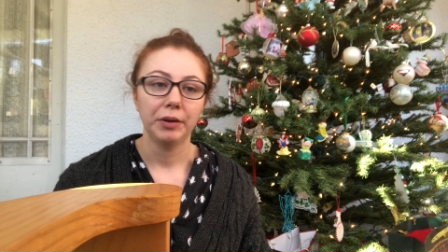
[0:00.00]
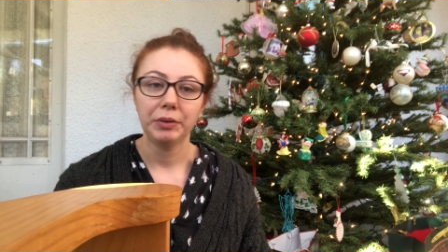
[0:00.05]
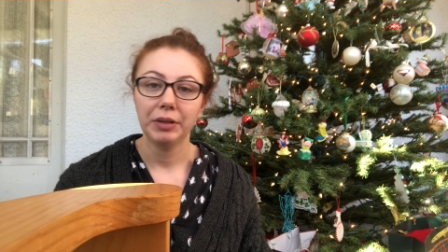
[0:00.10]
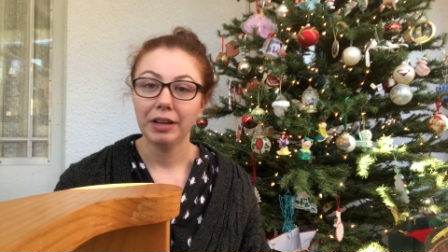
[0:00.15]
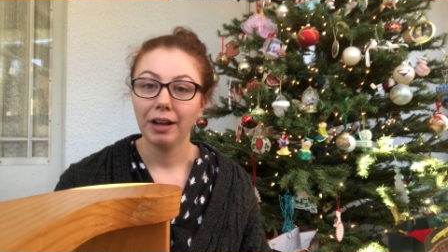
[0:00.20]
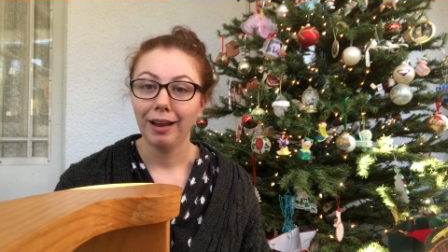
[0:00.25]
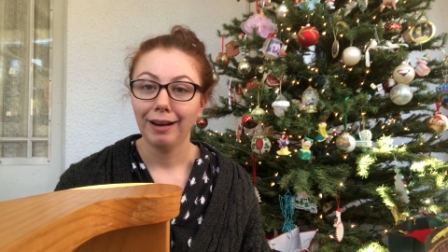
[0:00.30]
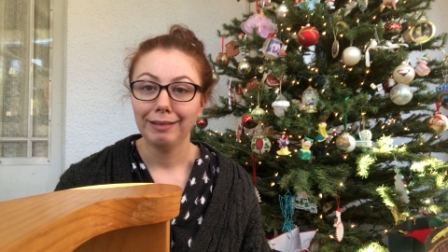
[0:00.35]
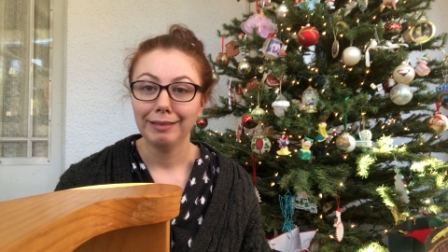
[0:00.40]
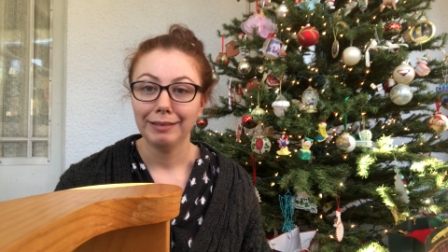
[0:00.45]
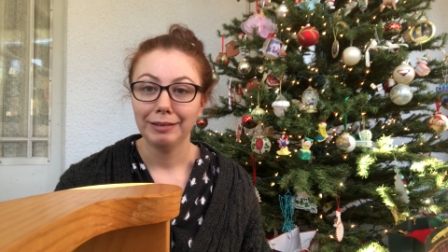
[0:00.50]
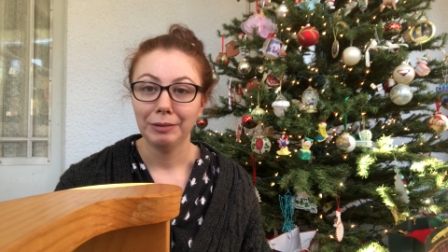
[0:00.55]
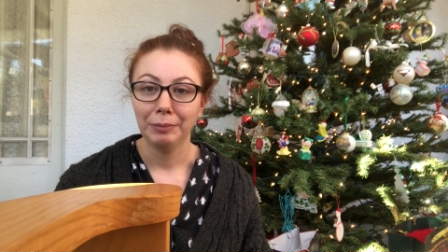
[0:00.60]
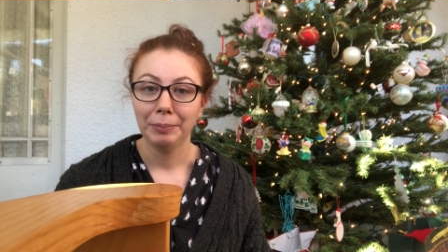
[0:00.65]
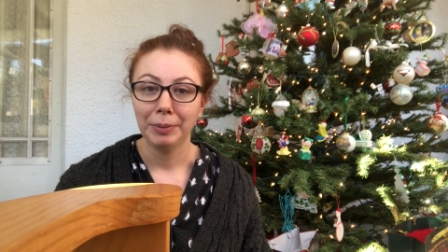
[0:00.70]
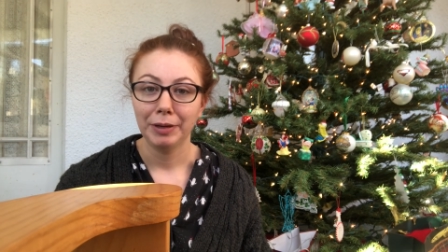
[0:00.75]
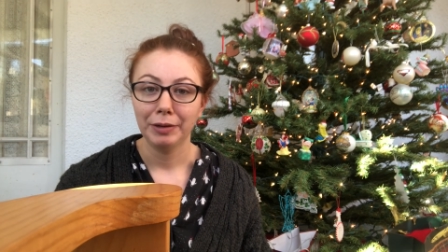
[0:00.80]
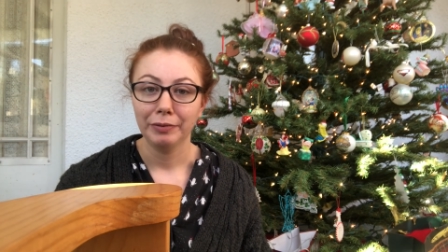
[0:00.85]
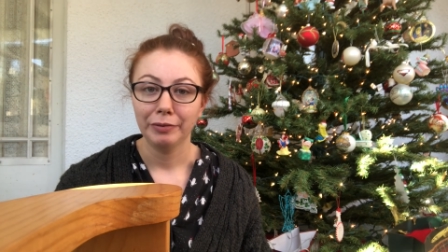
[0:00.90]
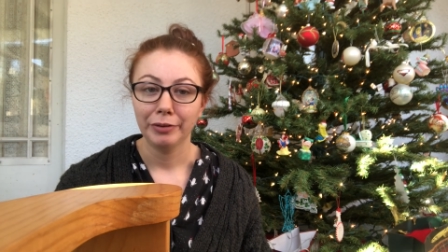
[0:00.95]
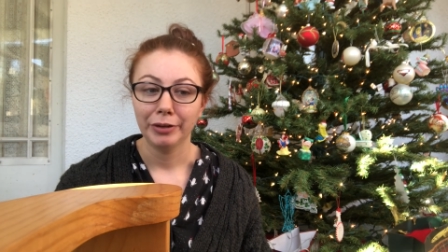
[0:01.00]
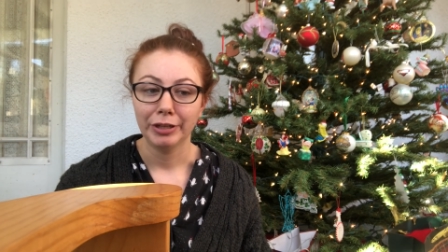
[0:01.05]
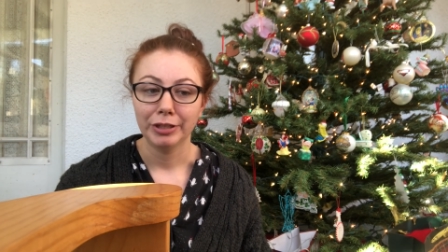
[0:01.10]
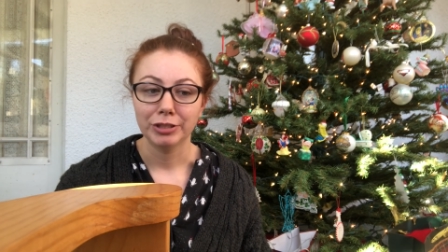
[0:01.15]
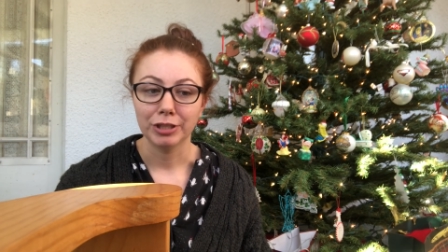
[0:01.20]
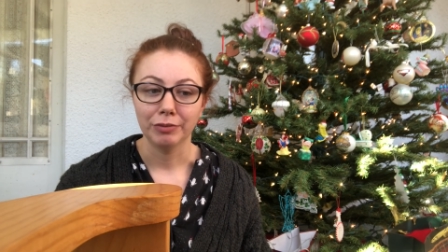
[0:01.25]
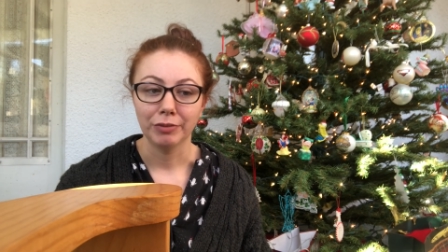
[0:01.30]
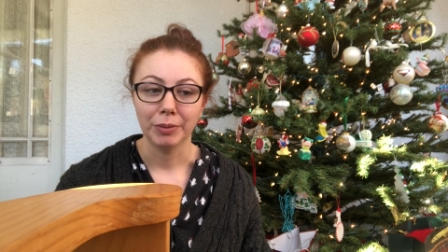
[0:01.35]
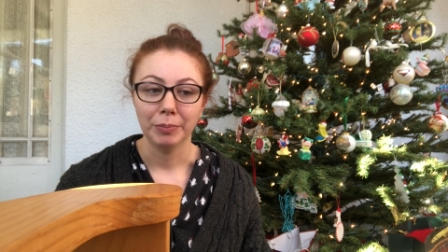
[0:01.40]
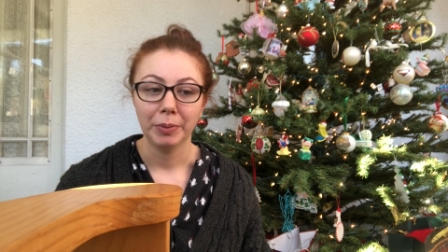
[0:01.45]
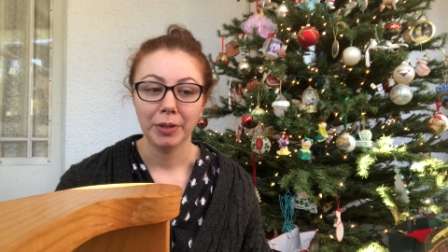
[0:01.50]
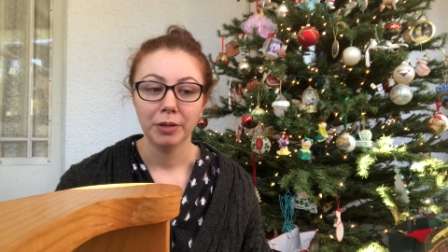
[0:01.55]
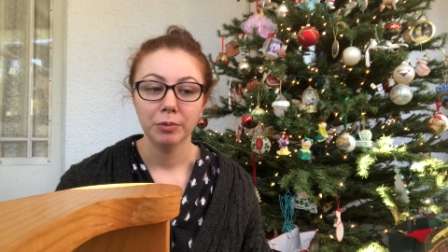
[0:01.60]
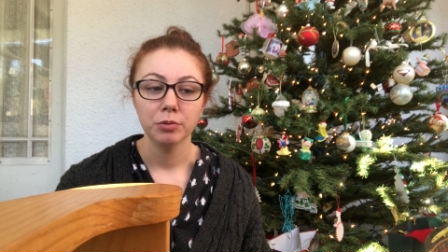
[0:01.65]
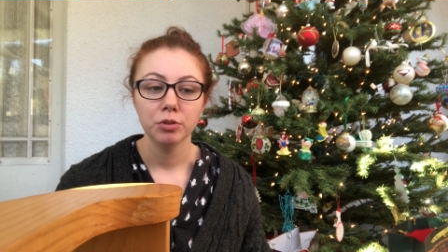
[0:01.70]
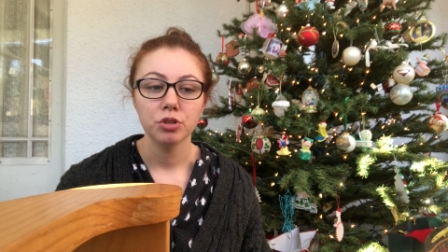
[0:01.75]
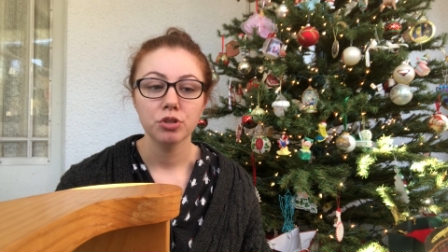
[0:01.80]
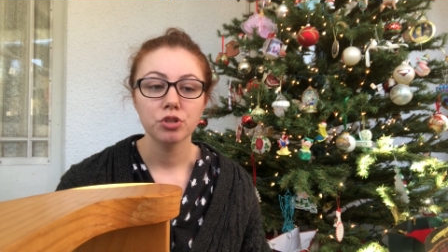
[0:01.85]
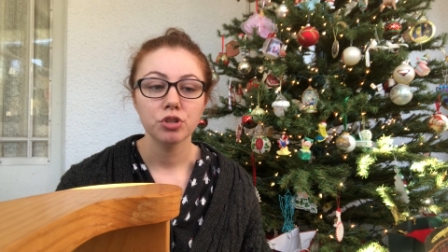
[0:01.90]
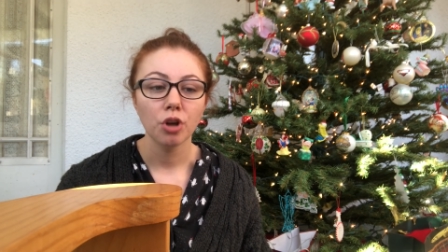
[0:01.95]
I only got a little bit of footage of it, but it
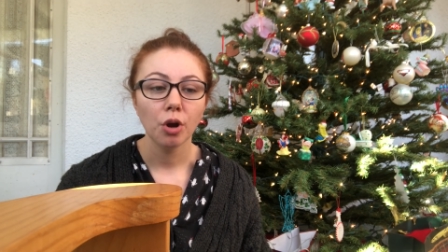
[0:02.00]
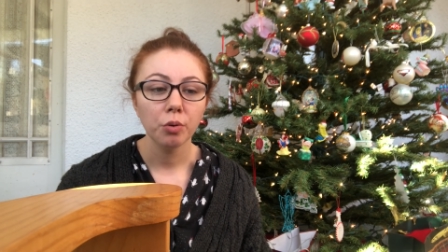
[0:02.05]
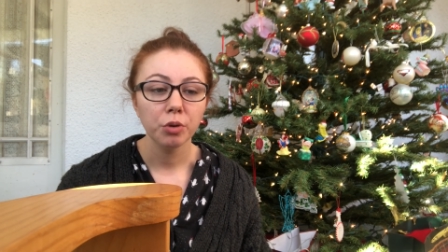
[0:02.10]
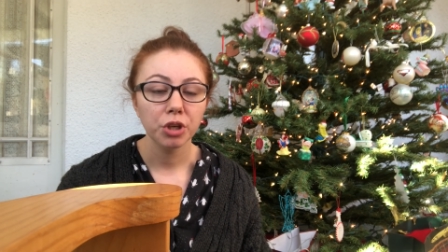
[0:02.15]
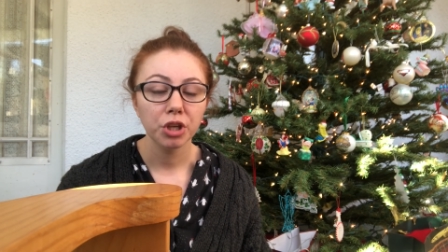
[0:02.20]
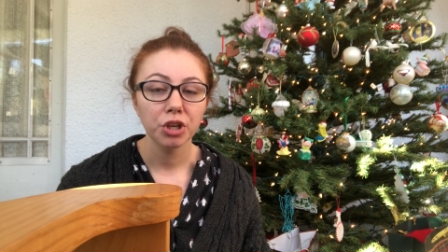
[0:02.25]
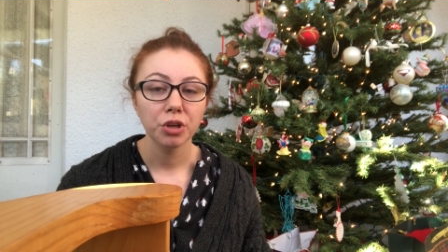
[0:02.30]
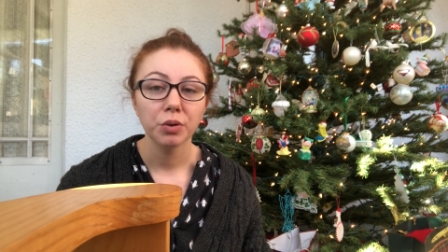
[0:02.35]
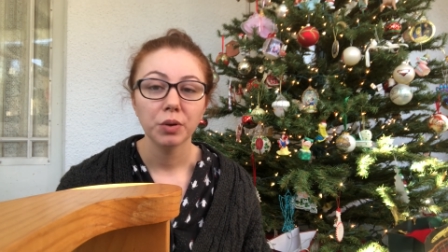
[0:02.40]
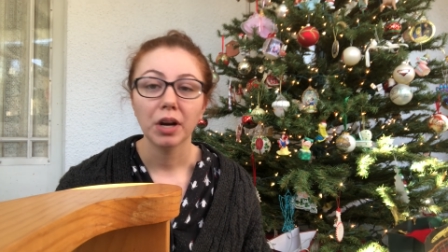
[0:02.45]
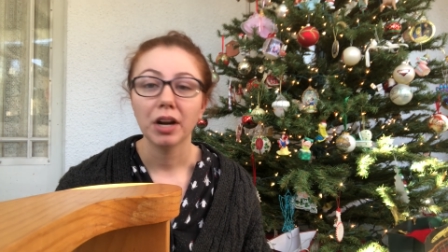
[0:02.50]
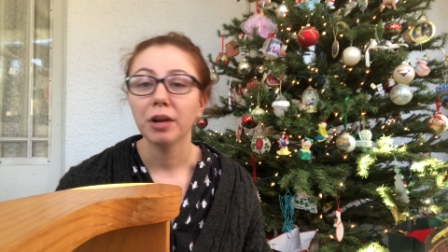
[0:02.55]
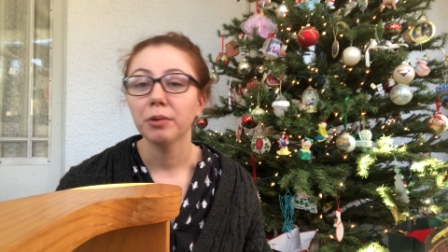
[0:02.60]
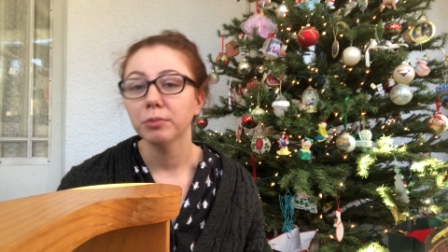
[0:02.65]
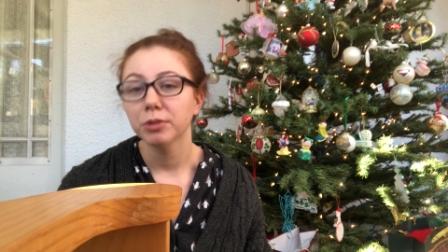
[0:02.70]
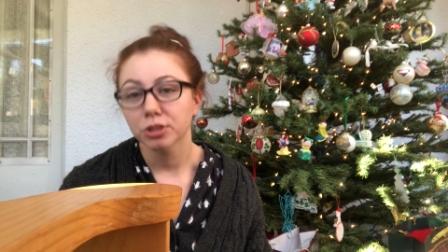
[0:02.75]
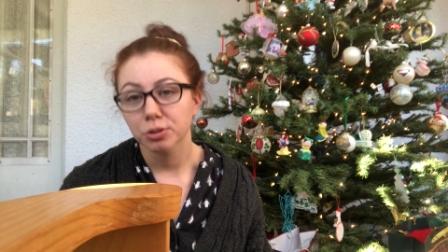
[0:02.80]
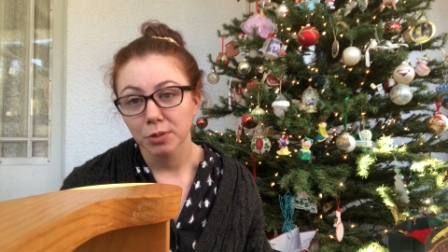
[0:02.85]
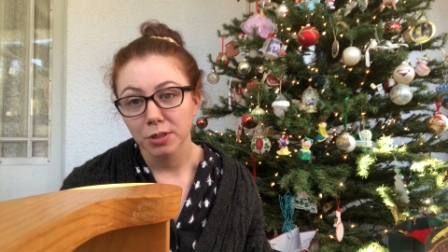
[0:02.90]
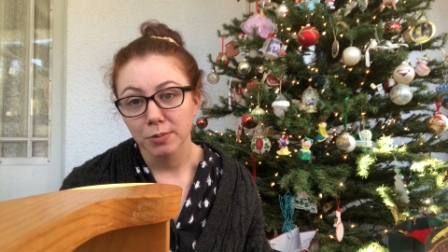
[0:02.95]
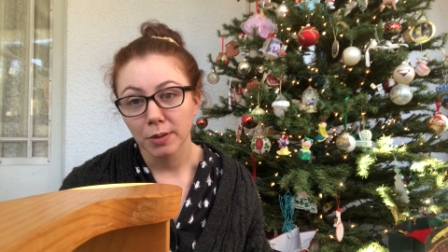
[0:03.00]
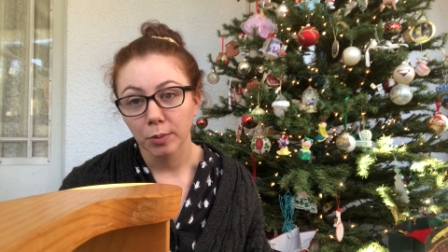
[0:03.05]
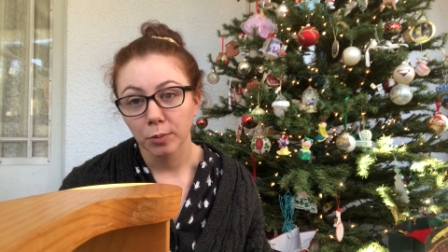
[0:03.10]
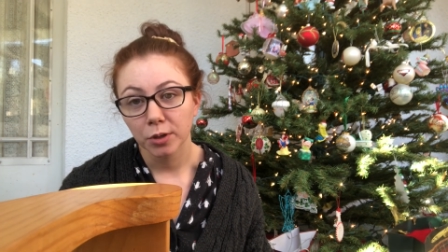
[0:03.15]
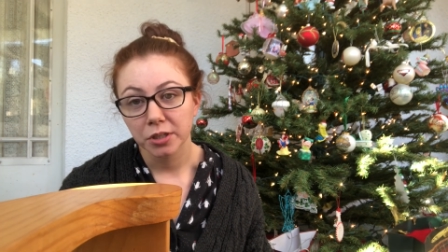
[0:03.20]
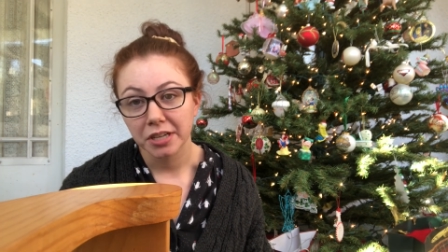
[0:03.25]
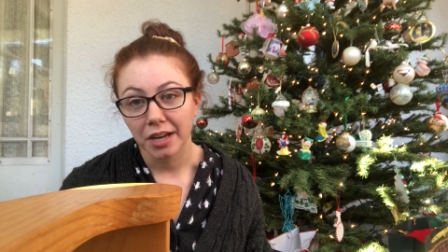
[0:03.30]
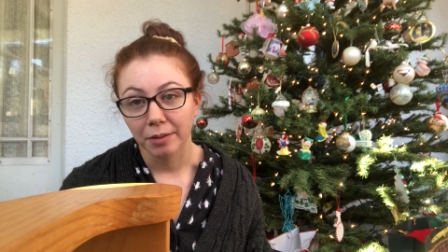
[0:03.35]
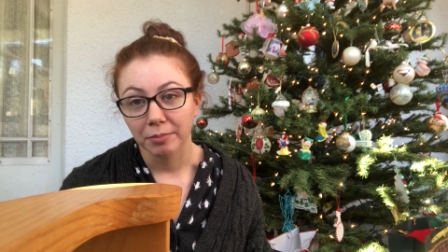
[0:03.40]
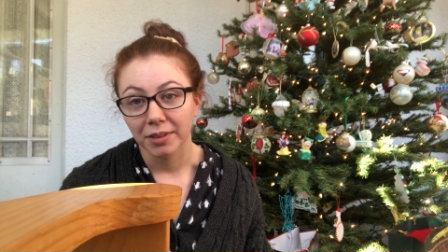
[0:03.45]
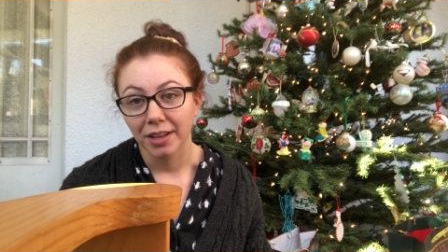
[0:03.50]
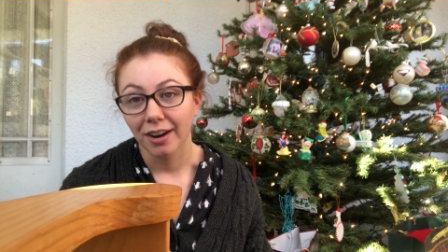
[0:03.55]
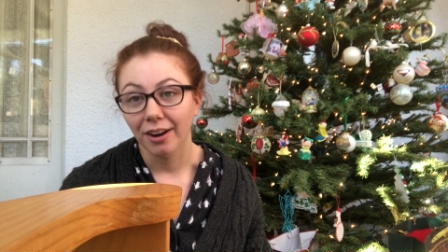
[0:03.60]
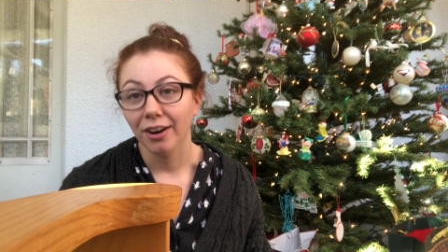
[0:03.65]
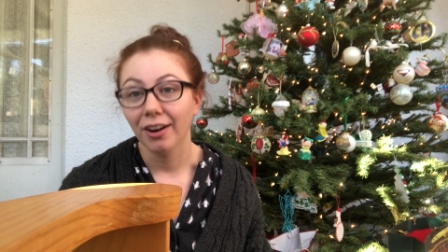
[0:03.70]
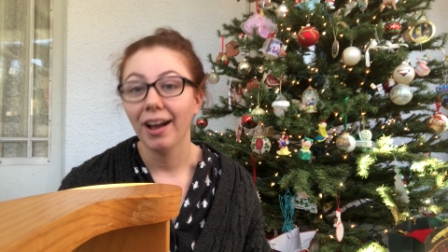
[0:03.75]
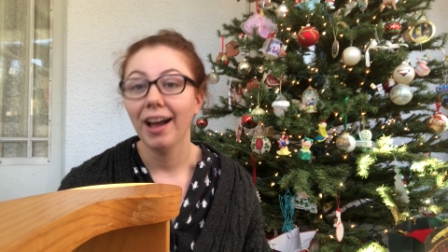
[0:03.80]
was so cute and I wish we'd spent more time there.